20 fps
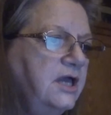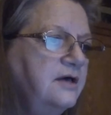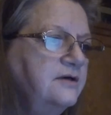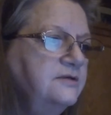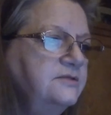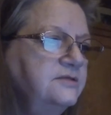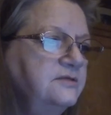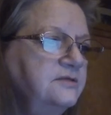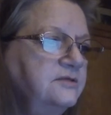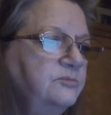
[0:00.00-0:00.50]

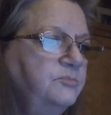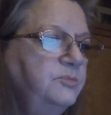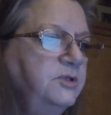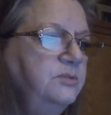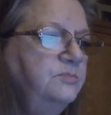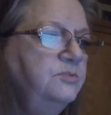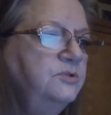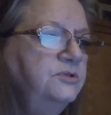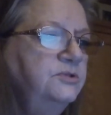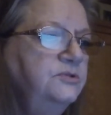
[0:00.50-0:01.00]
house, and the
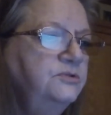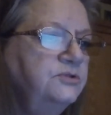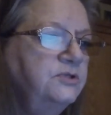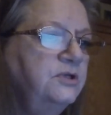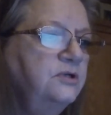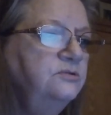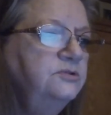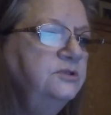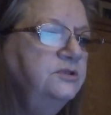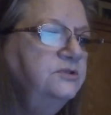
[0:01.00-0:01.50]
people who
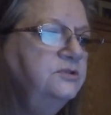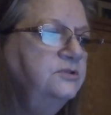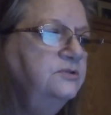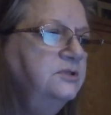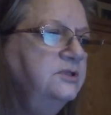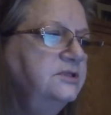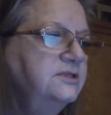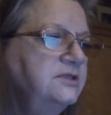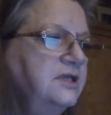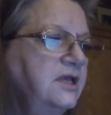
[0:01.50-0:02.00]
sold it
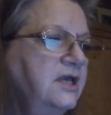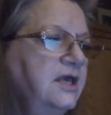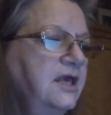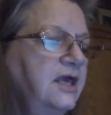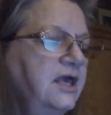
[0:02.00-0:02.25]
to us